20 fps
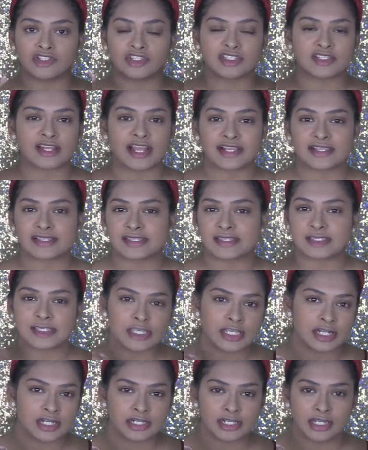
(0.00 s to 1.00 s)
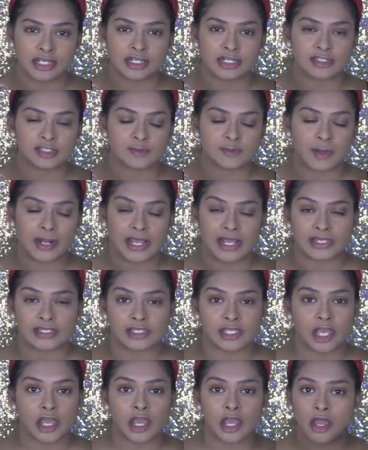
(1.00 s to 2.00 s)
just like sealed in its
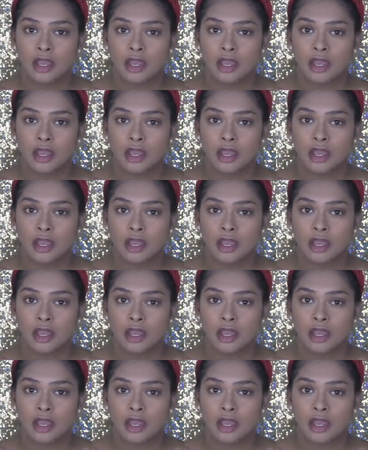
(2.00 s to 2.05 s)
place